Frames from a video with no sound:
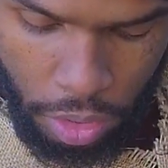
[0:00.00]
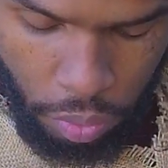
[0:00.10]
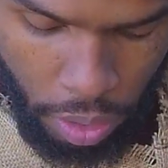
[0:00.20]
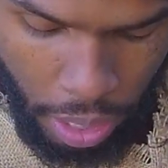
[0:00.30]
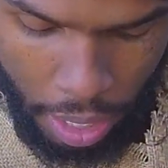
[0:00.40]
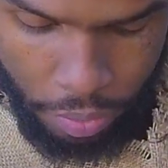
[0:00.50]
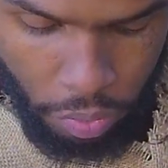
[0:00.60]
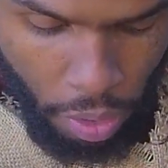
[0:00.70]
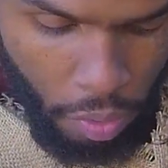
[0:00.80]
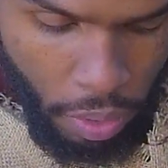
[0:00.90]
29
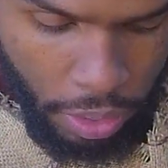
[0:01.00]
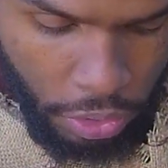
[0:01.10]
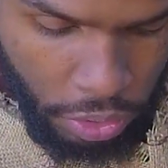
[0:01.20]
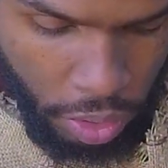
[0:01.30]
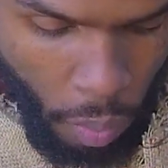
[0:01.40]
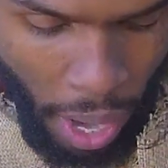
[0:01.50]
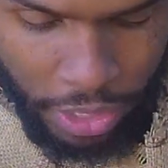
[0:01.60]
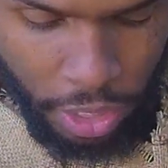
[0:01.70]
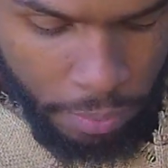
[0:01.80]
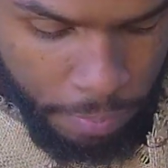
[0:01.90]
through 31.
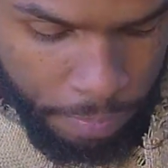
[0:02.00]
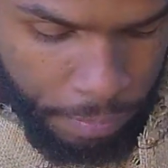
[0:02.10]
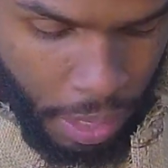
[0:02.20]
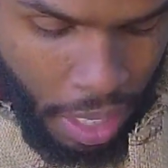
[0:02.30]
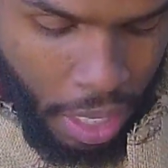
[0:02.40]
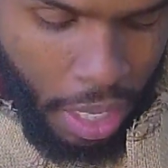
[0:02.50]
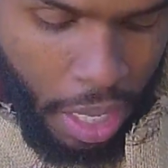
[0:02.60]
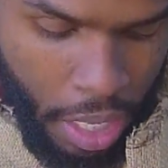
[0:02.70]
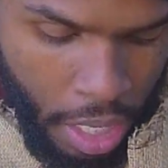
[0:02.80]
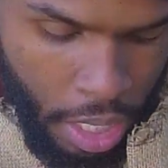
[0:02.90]
Watch it.
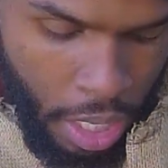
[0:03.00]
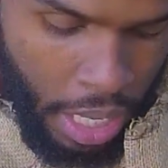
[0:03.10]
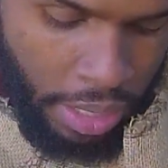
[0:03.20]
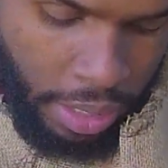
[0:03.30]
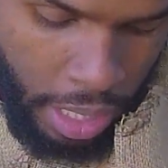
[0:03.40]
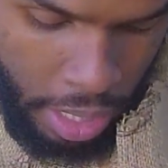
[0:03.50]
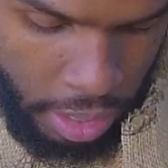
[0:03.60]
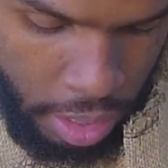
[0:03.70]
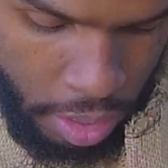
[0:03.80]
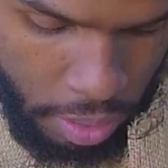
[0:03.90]
It
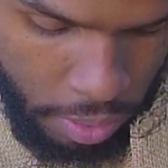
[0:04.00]
says,